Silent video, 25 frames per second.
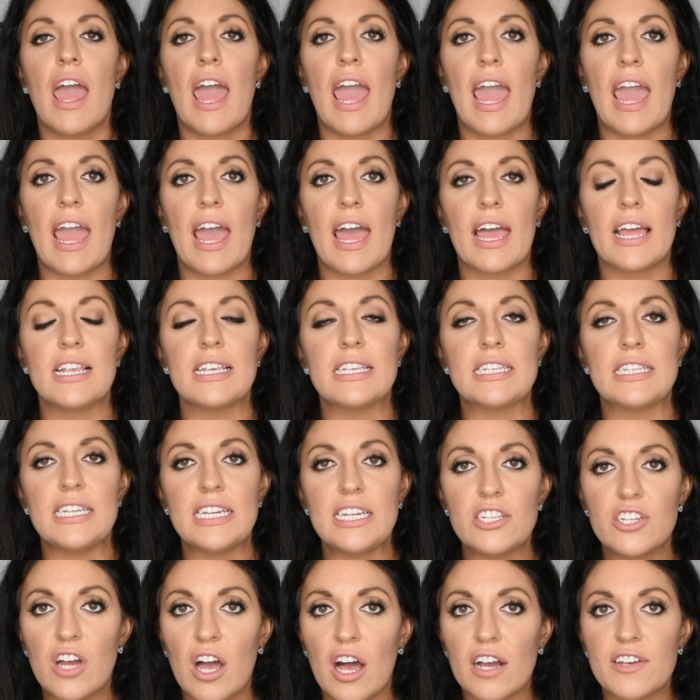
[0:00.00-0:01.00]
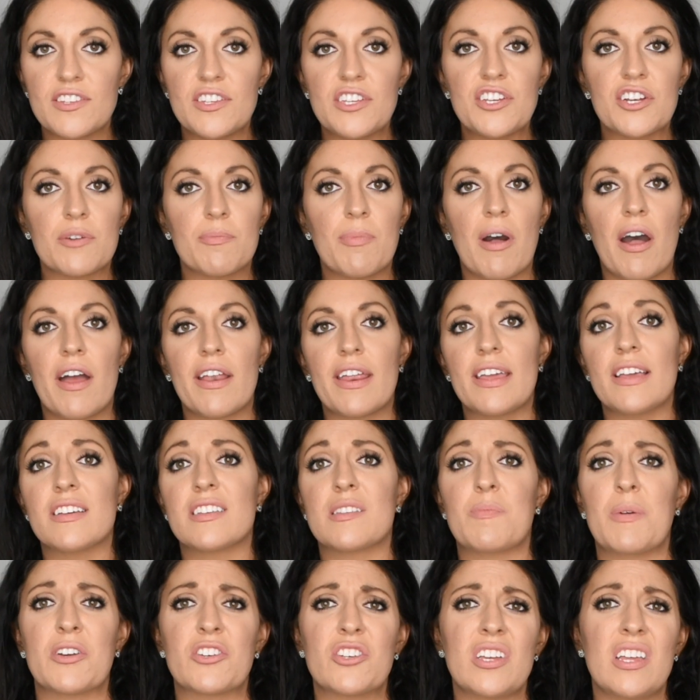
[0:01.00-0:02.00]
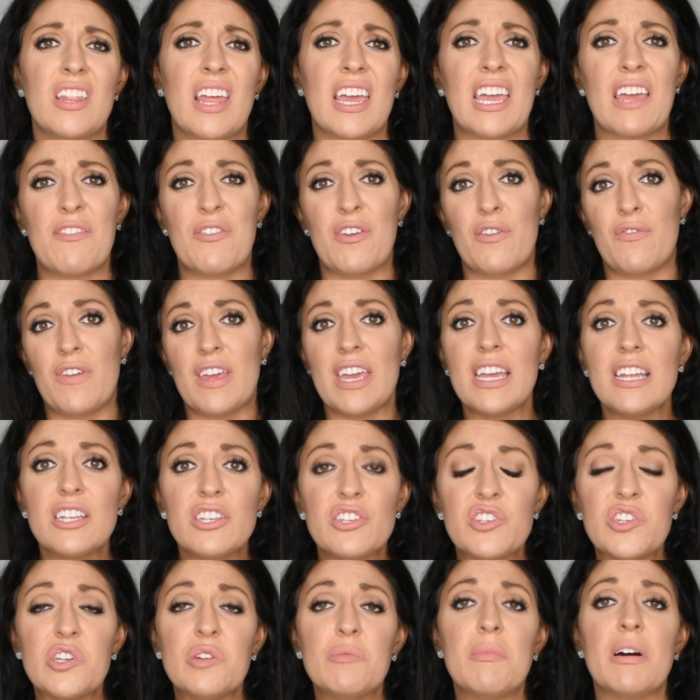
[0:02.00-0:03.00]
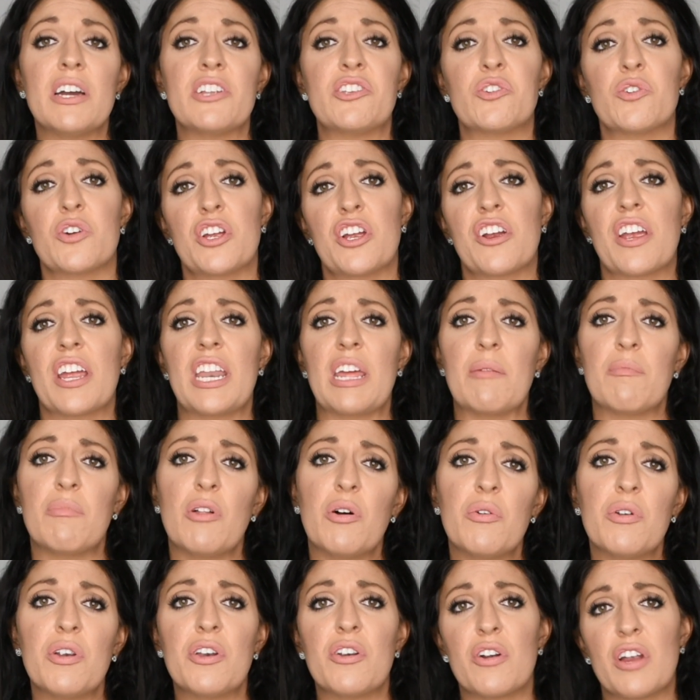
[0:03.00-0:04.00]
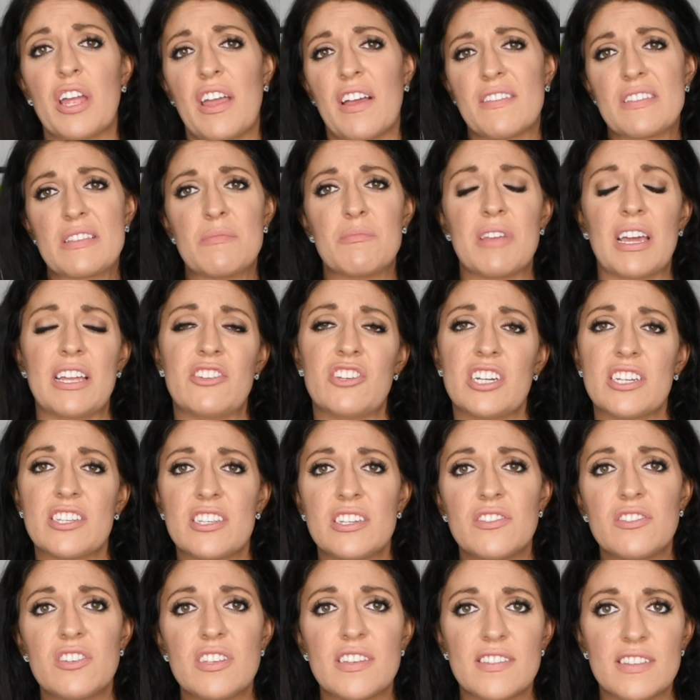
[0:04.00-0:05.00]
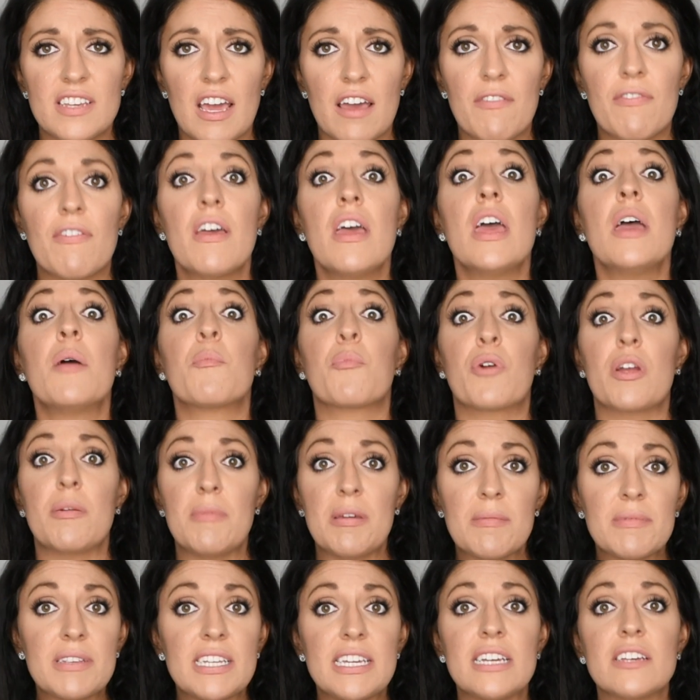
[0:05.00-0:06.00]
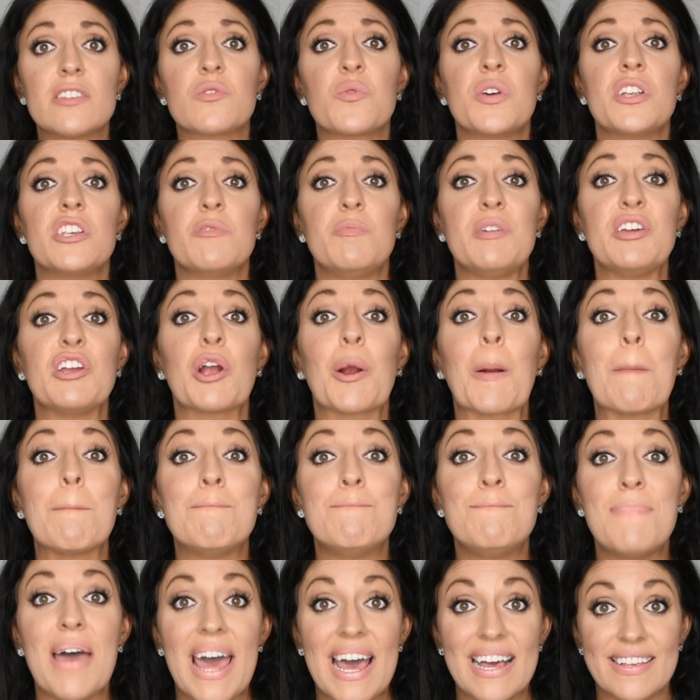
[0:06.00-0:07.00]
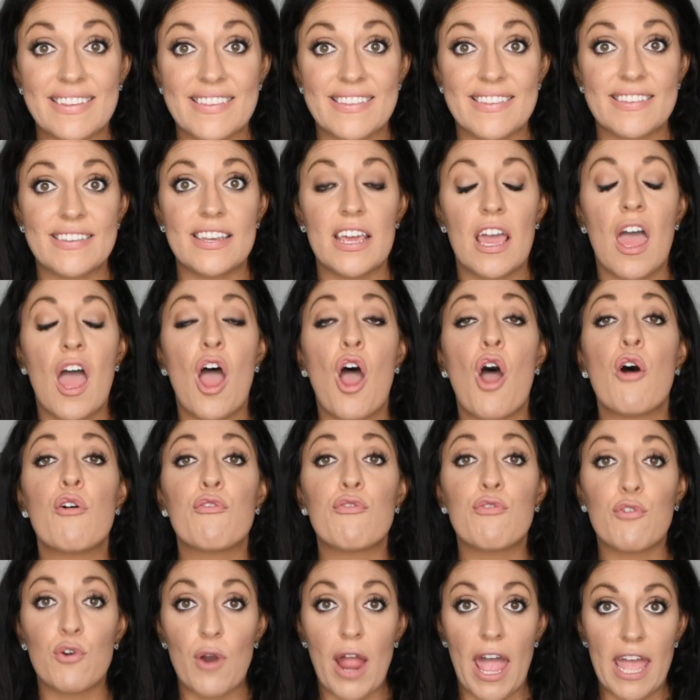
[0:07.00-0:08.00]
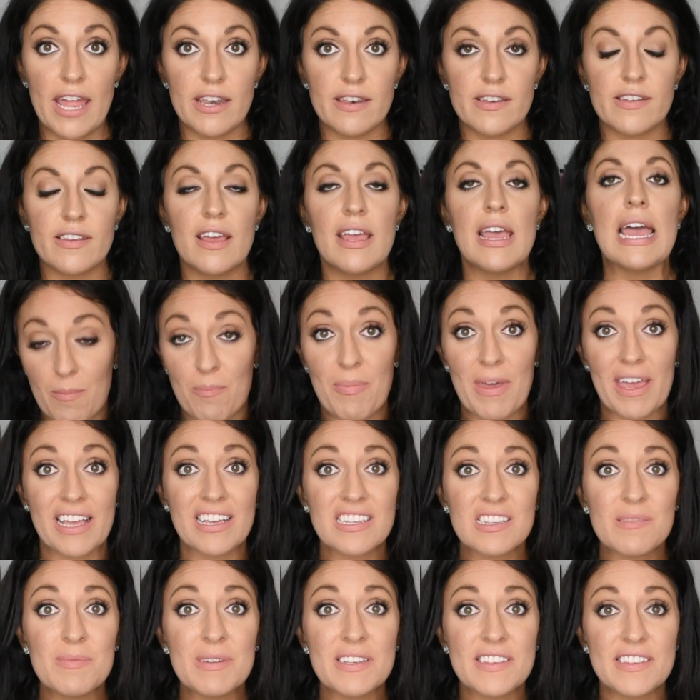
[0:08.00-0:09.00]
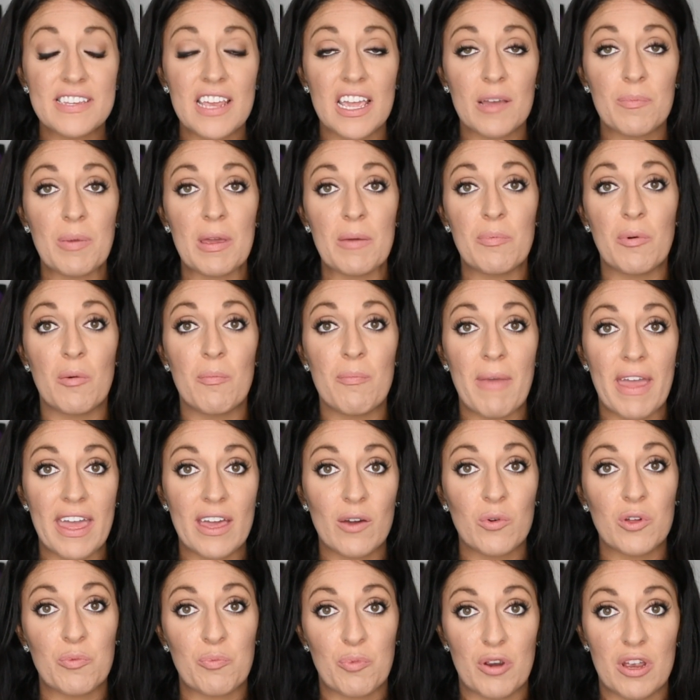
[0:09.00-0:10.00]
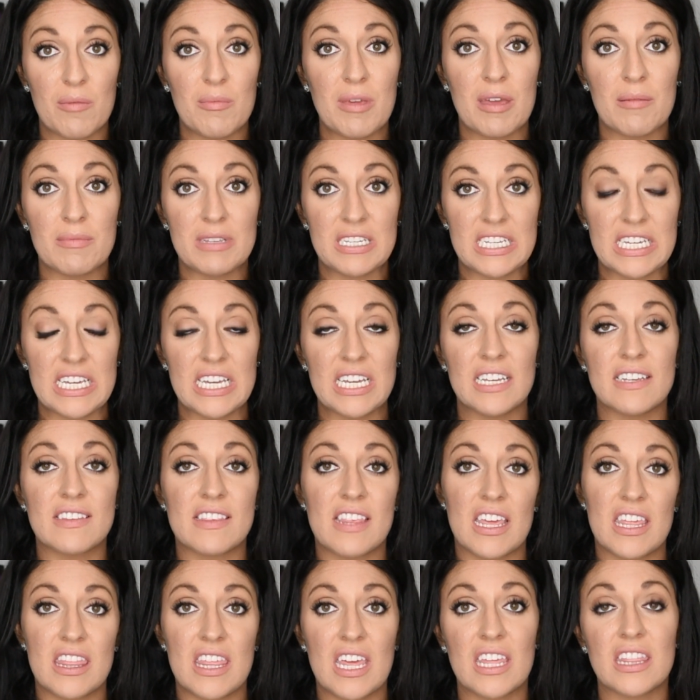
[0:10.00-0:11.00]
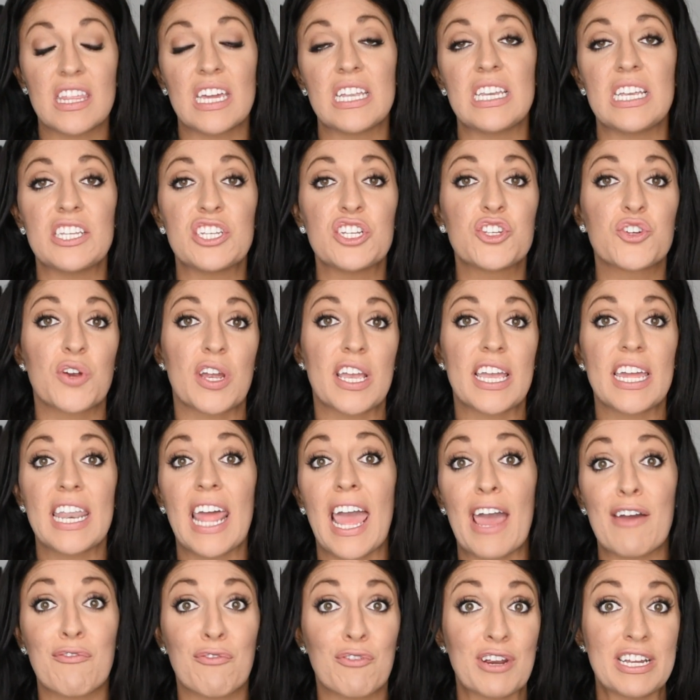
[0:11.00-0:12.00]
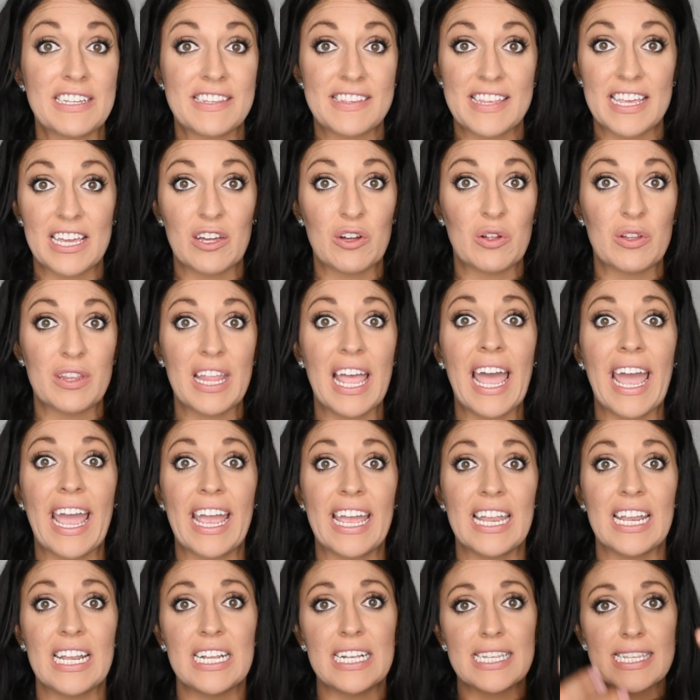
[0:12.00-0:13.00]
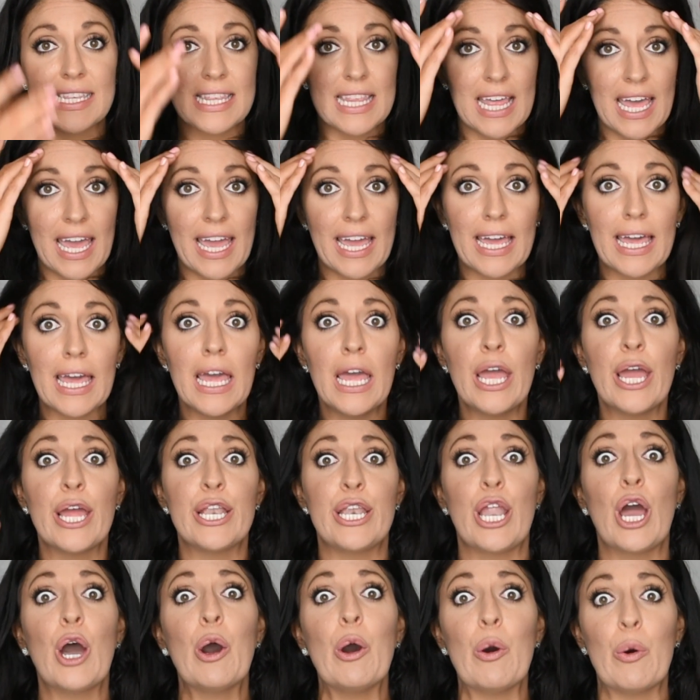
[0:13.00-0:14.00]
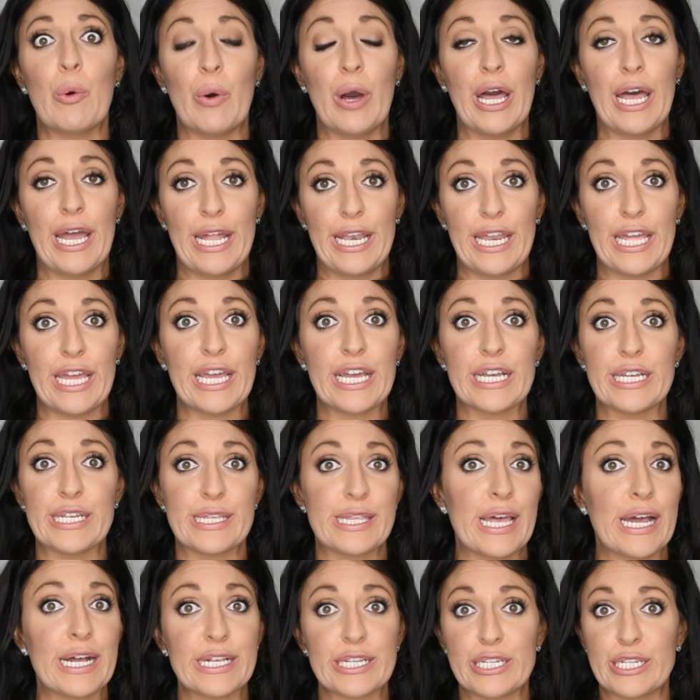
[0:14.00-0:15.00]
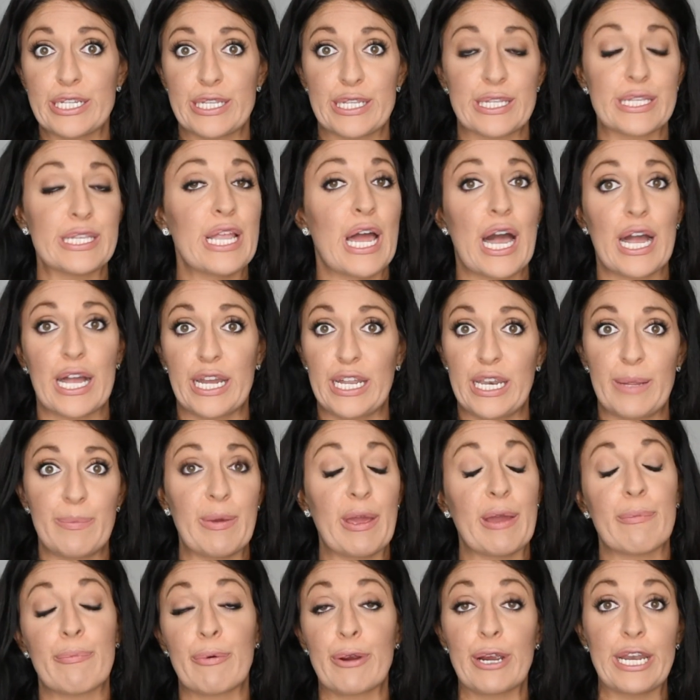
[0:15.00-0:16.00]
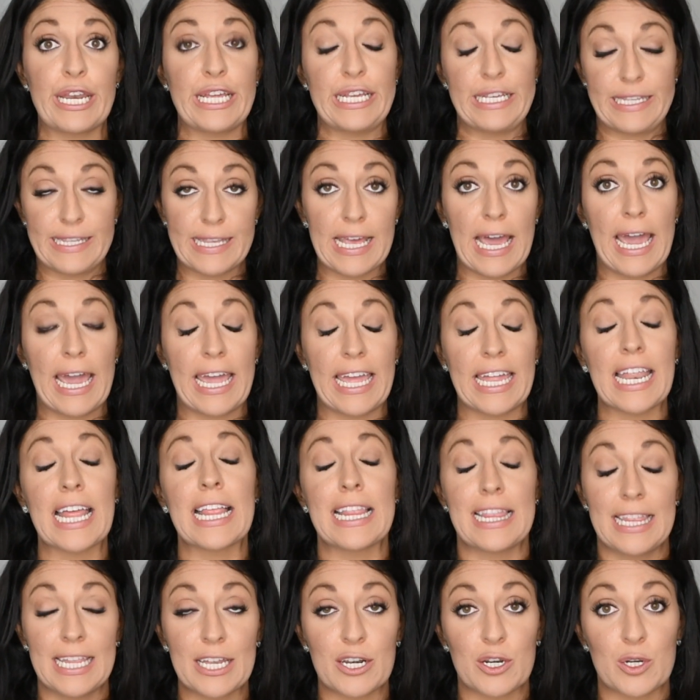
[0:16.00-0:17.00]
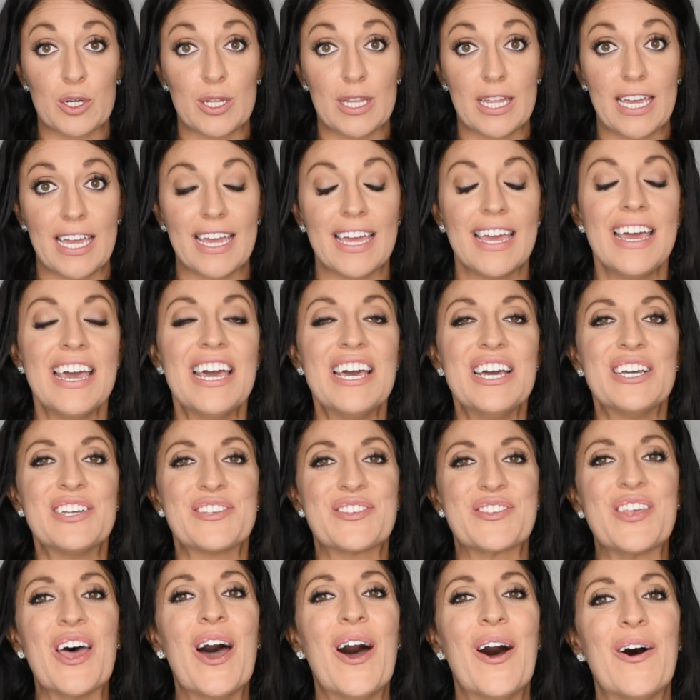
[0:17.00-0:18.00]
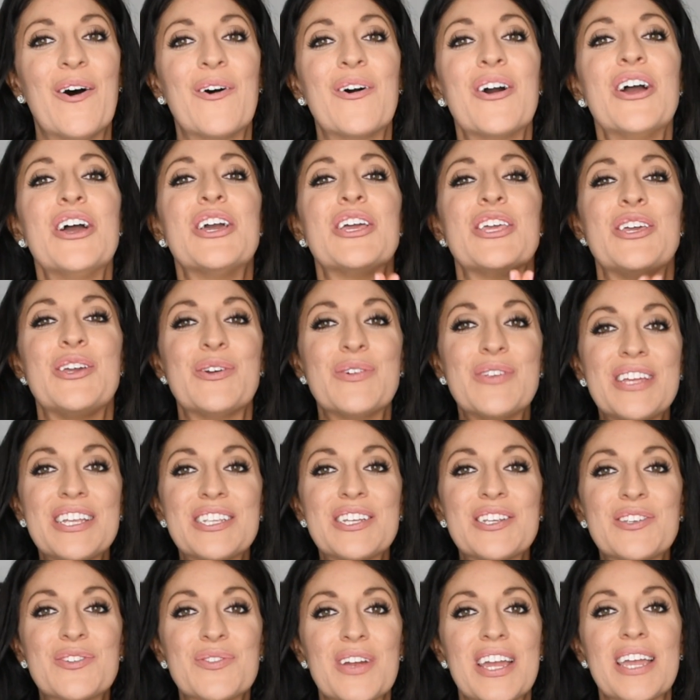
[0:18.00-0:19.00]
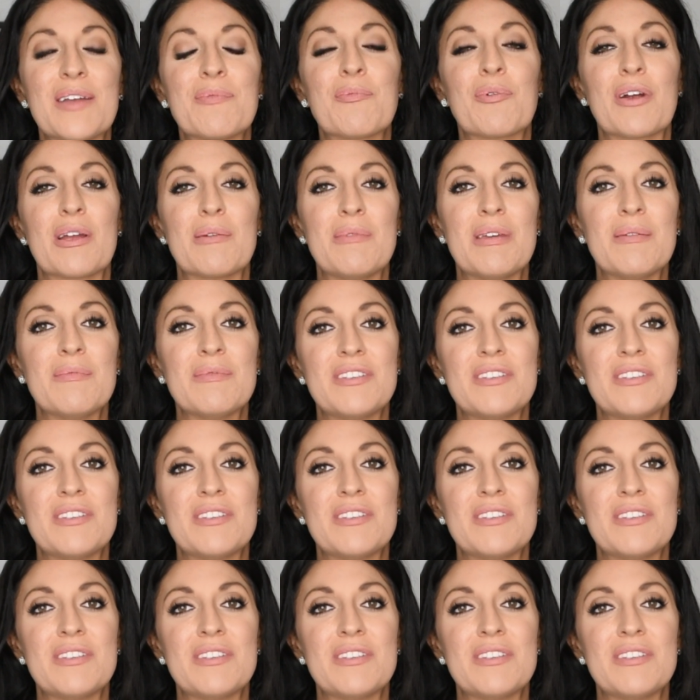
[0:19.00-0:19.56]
and detoxing your body, especially like if you've eaten too much or you're getting bloated or you have some digestion stuff. Premium tea is going to be your best friend. The biggest mistake people make with premium tea is they think they need to drink it every single night. And it's like, no, honey, because that's just not going to be a pretty sight, literally. So you need to drink premium